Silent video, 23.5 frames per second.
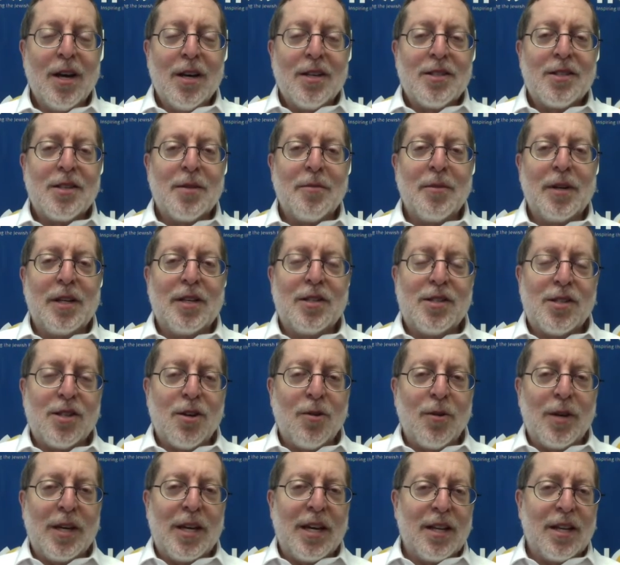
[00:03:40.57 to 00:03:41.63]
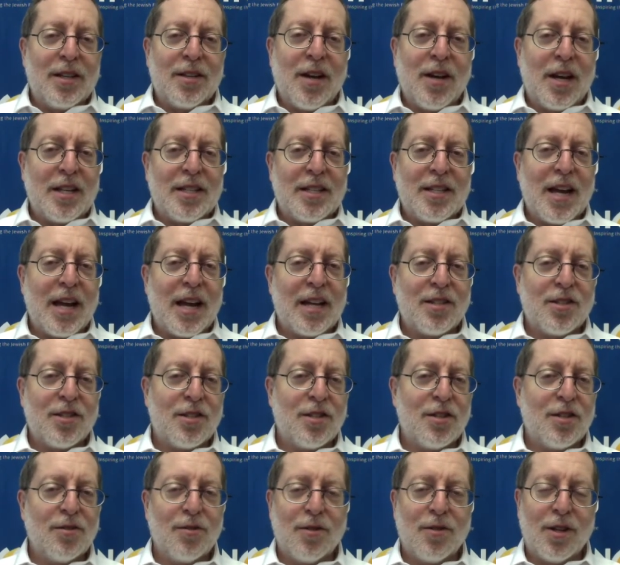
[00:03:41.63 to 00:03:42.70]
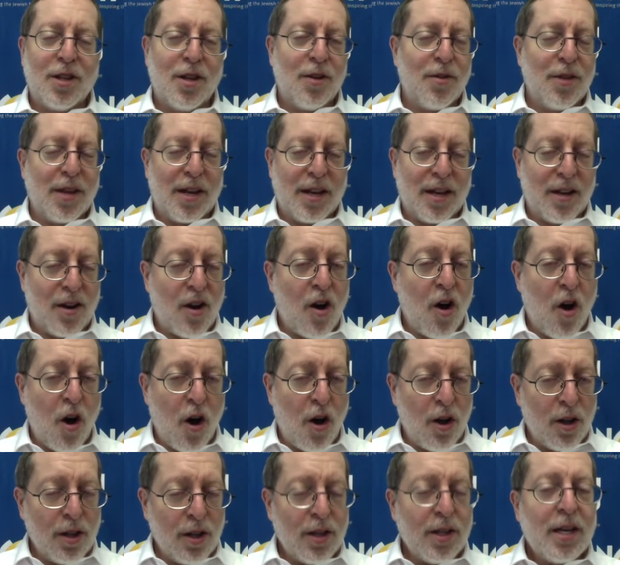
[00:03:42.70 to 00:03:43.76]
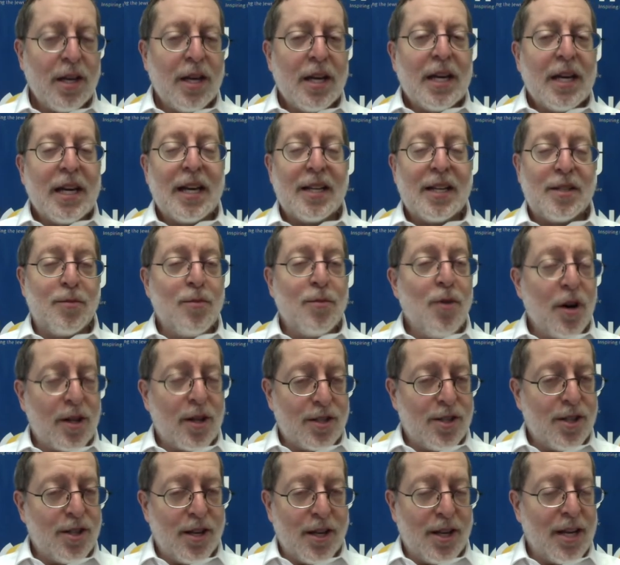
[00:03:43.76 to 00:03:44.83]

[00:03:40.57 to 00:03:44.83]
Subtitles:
somebody's sewing kit, not attached to clothing at all, is mukta.